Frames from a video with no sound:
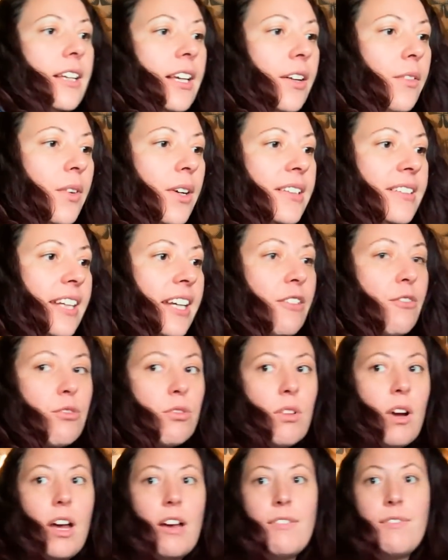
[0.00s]
it was a
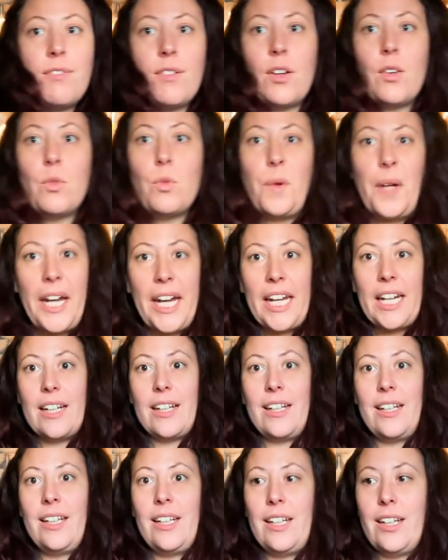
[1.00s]
rough week
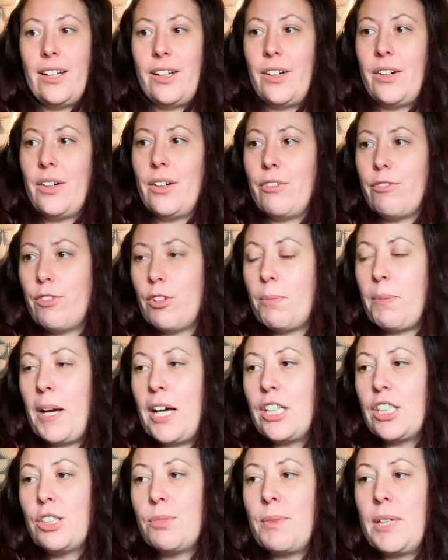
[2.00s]
here for
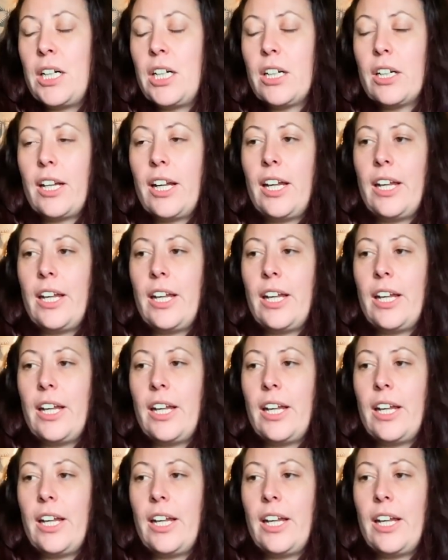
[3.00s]
Poshmark,